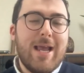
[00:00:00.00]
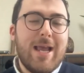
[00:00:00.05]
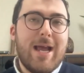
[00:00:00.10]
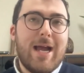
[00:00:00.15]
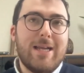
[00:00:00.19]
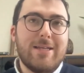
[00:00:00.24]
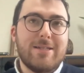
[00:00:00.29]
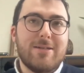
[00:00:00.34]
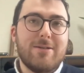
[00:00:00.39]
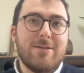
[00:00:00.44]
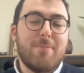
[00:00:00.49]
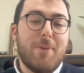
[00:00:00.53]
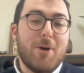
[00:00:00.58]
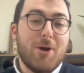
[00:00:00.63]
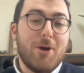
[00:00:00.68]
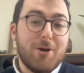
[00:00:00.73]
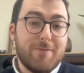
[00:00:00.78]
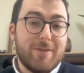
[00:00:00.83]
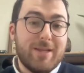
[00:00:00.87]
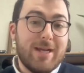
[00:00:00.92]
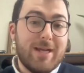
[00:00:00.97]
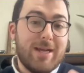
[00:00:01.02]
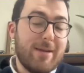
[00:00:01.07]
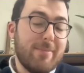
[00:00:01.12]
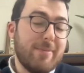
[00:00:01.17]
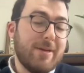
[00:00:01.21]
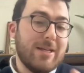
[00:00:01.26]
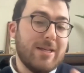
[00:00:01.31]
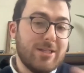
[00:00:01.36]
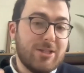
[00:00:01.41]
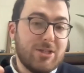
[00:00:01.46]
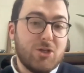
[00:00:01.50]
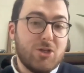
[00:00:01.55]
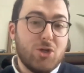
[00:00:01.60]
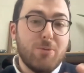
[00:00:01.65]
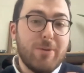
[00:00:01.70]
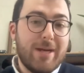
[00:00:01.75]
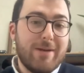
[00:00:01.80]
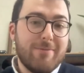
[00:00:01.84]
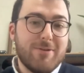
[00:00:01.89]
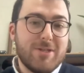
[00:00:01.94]
And part of that, I mean, it's a
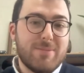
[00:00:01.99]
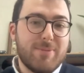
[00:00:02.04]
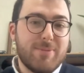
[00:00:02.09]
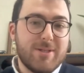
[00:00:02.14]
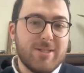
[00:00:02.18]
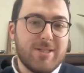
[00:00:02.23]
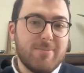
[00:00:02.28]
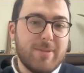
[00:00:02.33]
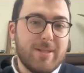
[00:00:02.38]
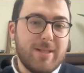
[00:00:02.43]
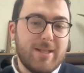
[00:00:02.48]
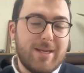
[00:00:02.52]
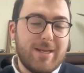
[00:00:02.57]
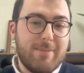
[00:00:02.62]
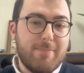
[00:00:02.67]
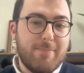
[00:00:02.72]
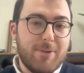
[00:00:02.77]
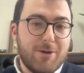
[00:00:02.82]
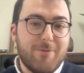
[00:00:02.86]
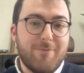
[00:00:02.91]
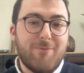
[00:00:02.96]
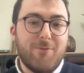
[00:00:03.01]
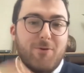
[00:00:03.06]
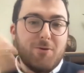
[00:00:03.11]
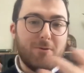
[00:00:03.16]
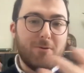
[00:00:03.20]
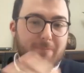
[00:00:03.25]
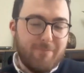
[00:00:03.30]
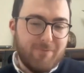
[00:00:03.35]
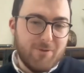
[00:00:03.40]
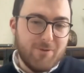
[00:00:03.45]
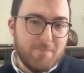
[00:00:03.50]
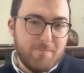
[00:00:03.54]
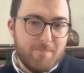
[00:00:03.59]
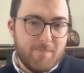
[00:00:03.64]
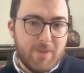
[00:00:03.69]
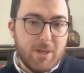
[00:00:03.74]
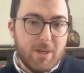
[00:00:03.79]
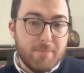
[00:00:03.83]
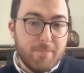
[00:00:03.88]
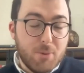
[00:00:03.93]
two-way responsibility, part for
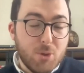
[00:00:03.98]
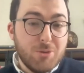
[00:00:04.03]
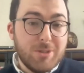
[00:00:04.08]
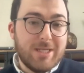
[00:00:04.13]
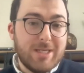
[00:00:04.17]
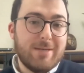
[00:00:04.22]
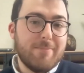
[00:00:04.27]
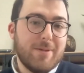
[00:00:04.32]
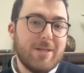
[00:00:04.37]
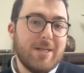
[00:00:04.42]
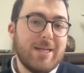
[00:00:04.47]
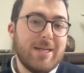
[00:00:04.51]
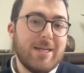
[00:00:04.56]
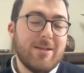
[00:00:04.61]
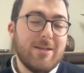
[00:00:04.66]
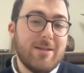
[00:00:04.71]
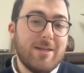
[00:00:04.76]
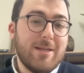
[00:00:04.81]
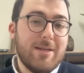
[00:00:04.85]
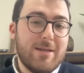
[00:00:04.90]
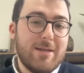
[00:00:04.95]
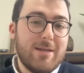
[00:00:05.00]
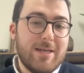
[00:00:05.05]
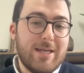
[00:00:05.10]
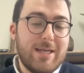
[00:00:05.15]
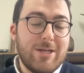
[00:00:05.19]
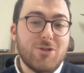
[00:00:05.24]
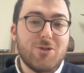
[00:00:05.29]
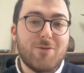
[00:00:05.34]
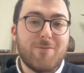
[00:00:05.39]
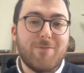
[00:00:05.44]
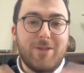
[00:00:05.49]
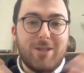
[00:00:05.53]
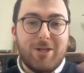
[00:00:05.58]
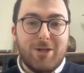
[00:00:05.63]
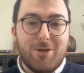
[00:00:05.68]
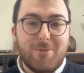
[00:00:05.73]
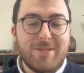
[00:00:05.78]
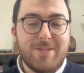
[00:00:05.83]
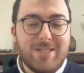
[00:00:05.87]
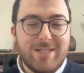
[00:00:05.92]
opposing political leaders or for the
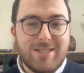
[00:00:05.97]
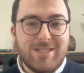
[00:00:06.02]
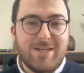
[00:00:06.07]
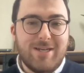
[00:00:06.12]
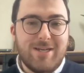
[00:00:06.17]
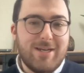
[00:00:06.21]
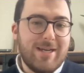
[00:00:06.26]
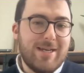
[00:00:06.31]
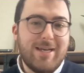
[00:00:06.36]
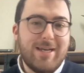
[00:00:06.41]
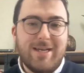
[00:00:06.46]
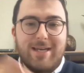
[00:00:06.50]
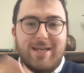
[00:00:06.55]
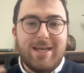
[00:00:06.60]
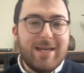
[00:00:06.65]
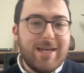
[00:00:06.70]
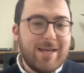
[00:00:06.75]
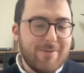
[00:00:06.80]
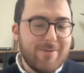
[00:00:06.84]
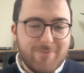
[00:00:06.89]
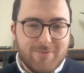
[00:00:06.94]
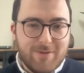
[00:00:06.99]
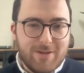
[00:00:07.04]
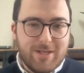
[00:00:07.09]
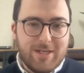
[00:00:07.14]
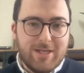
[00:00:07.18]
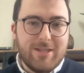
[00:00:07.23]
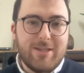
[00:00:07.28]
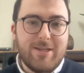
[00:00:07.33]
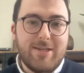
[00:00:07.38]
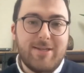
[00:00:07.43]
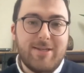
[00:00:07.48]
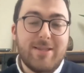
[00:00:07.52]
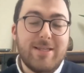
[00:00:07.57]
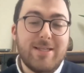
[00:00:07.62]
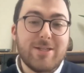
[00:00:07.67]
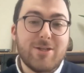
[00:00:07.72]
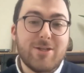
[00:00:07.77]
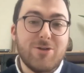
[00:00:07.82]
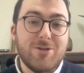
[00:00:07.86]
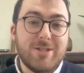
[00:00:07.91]
opposition in any of
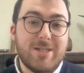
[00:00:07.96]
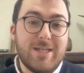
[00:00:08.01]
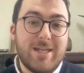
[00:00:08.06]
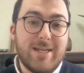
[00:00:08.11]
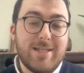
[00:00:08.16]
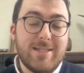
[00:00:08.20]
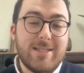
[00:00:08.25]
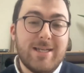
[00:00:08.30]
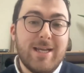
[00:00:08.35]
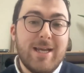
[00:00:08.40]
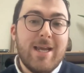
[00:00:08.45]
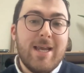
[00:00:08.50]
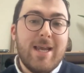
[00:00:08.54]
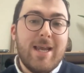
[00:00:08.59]
these contexts.